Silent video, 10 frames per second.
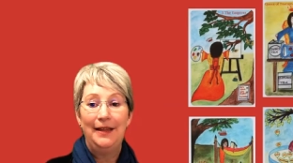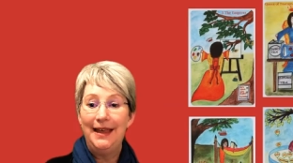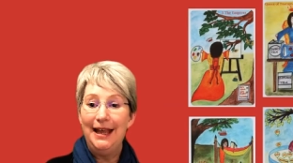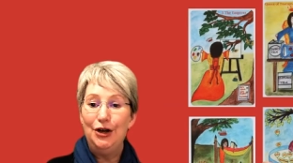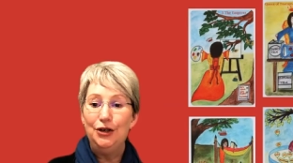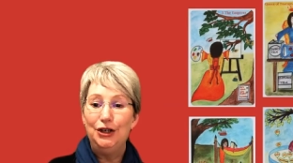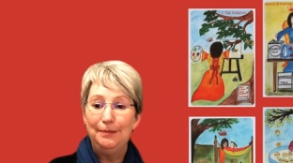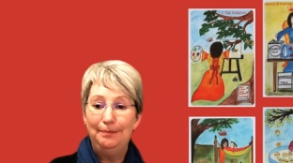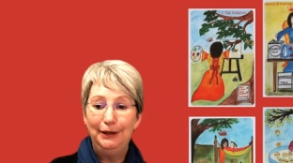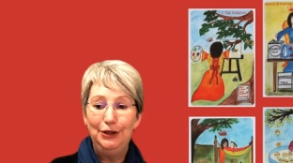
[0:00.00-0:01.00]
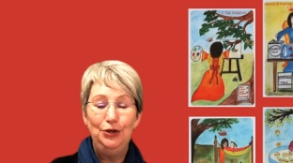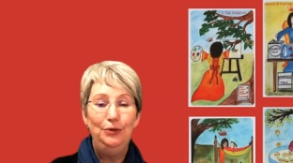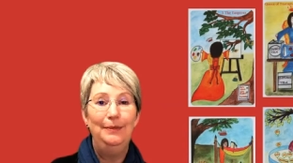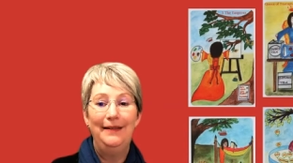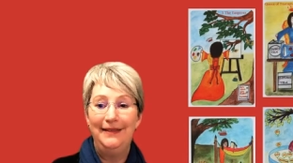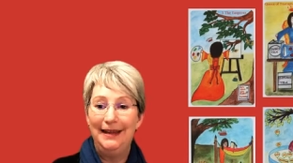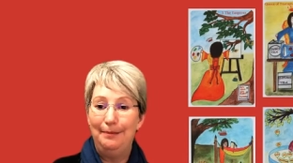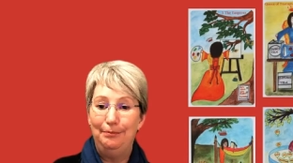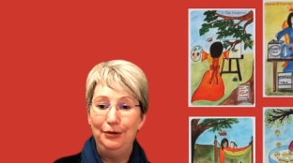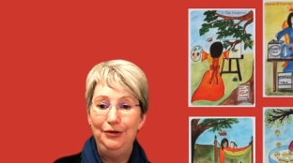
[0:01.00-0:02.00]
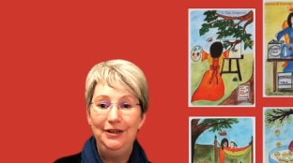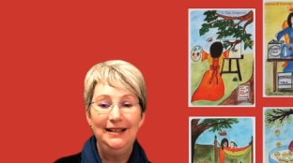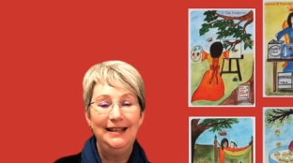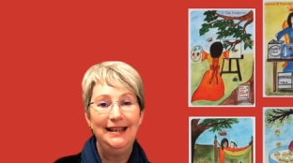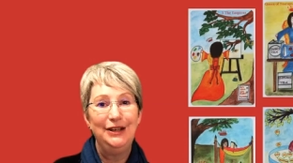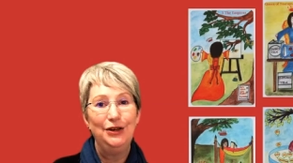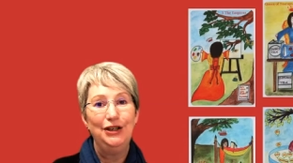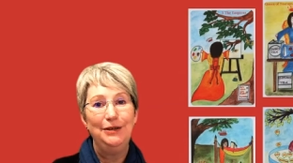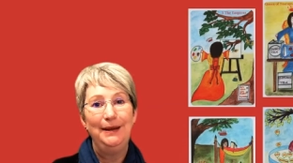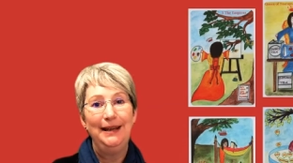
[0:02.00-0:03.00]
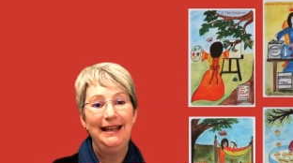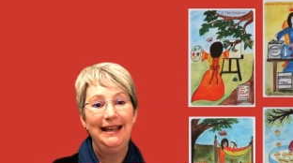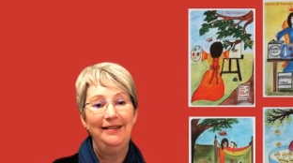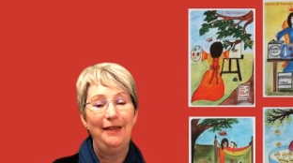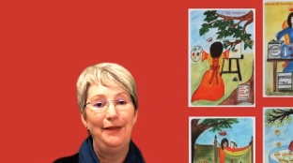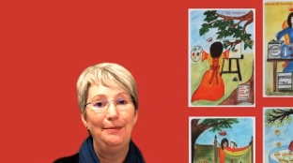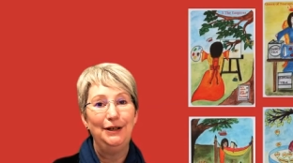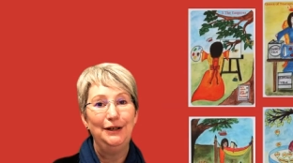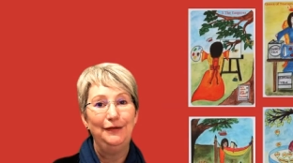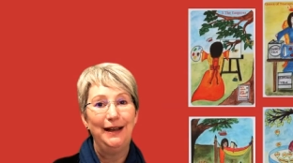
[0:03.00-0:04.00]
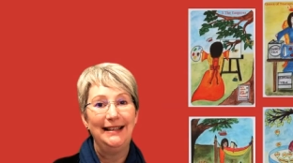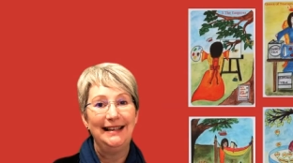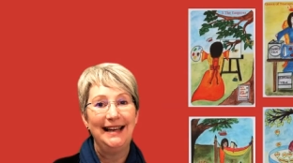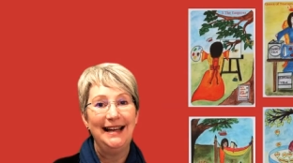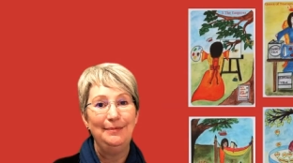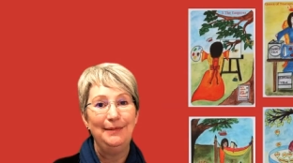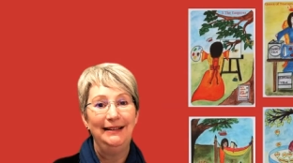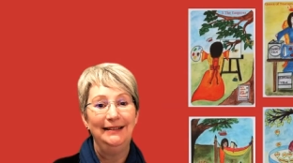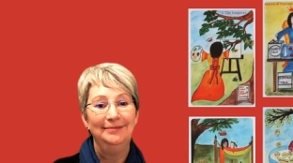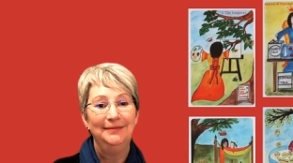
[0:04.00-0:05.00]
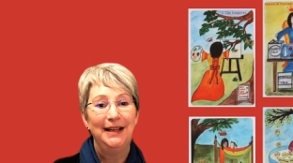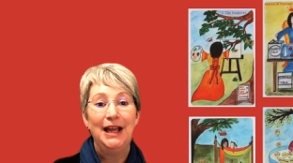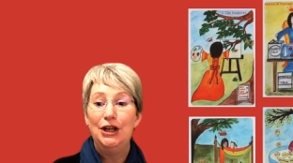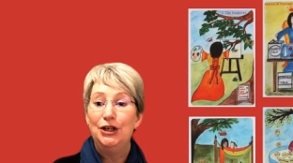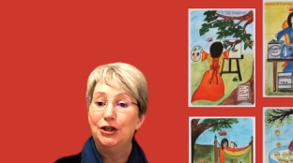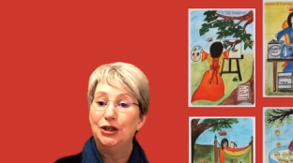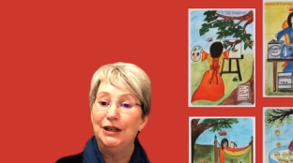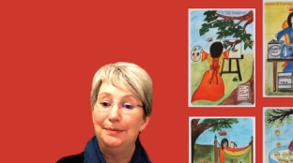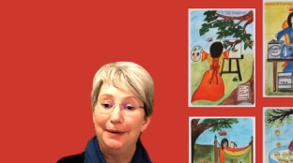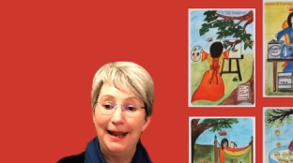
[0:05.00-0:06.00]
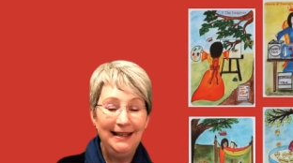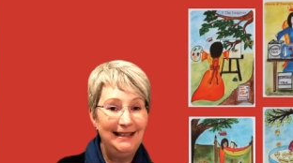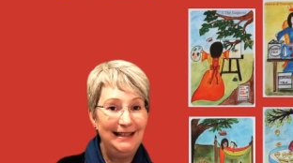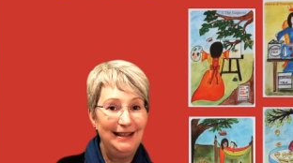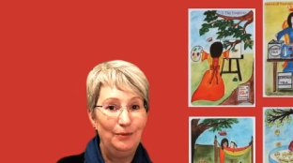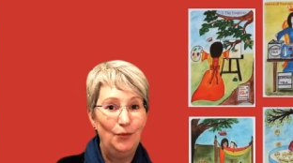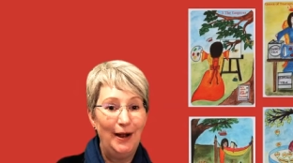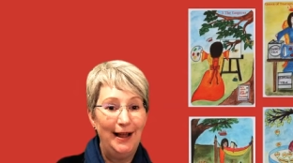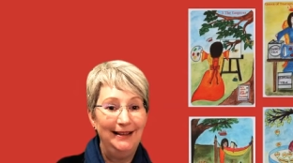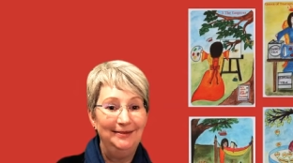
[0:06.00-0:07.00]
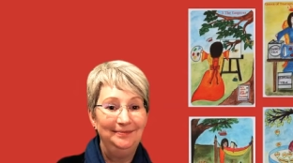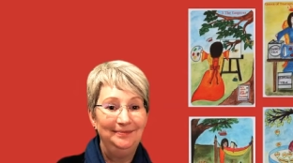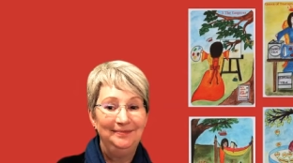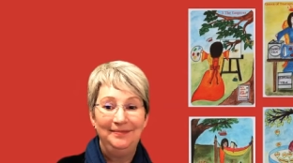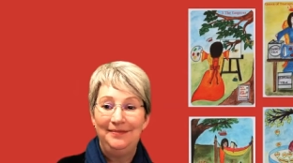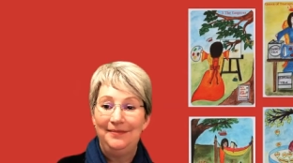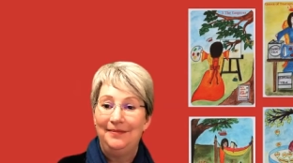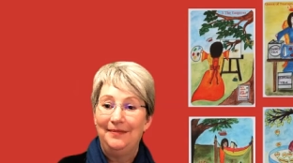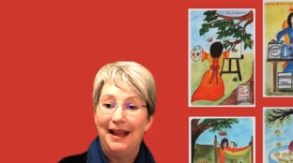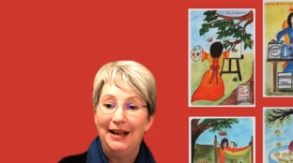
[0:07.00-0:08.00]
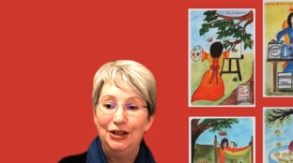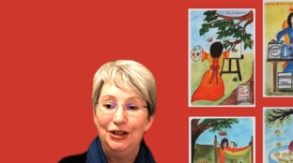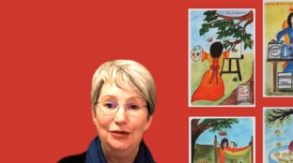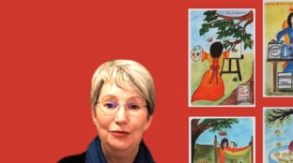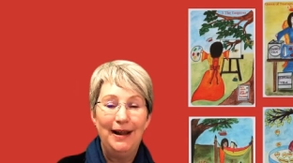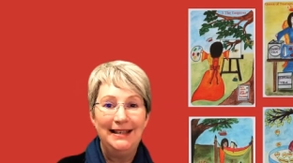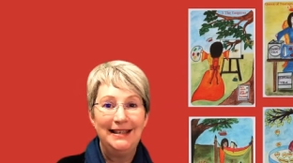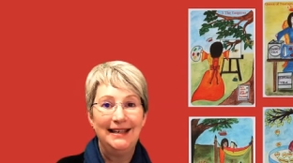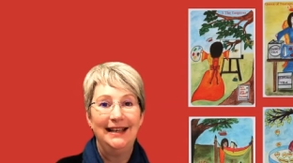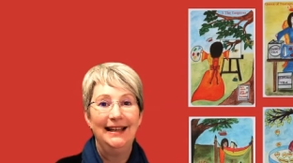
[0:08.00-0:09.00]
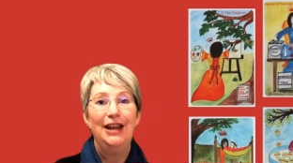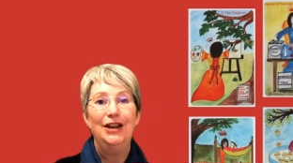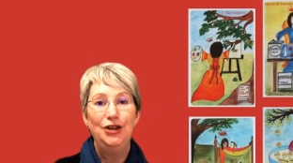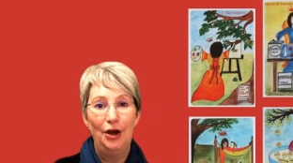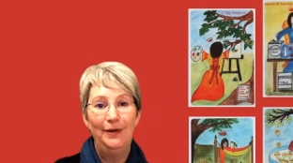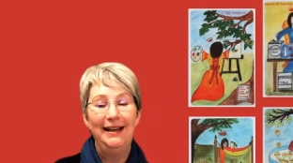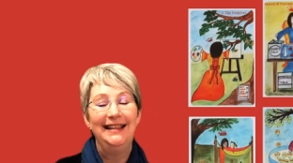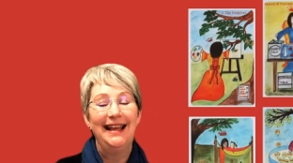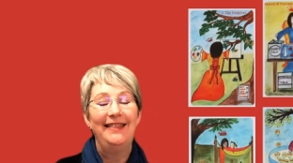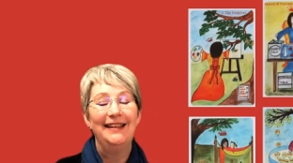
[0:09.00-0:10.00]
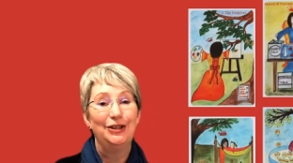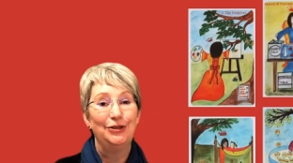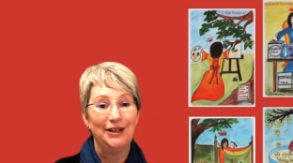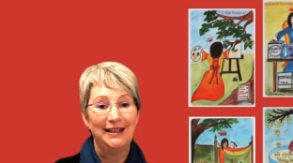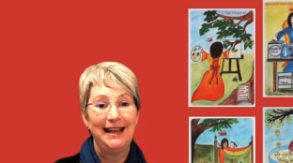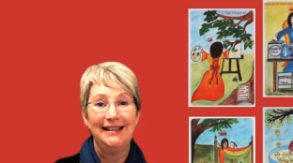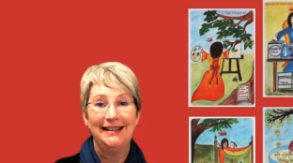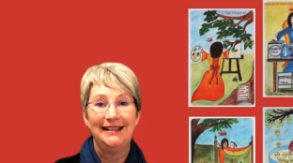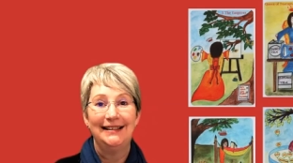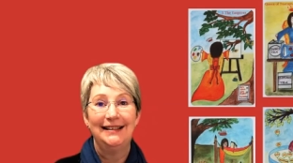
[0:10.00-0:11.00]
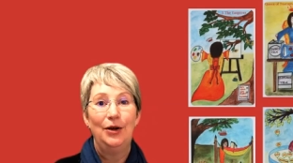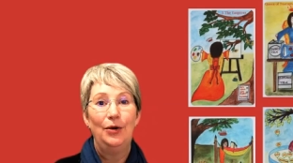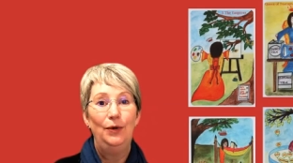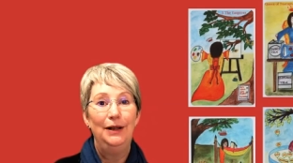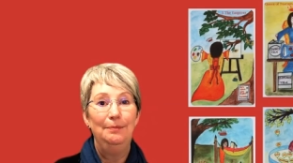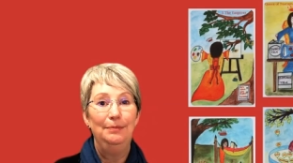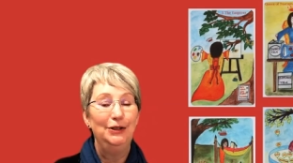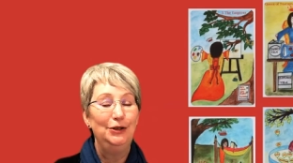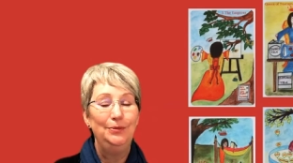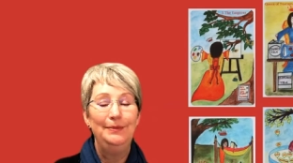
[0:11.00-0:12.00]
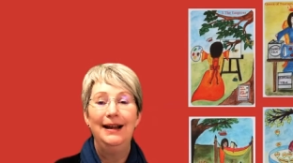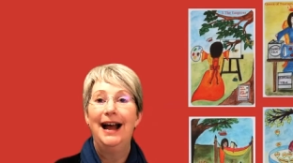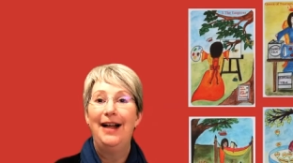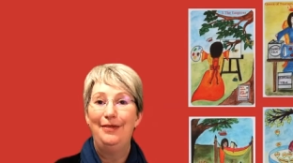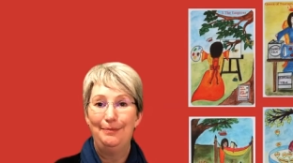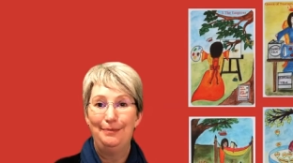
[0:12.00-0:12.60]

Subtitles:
They're going to bloom and the abundance is going to be here at the perfect timing. So she's planted them well and she's resting, knowing that the success will bloom at the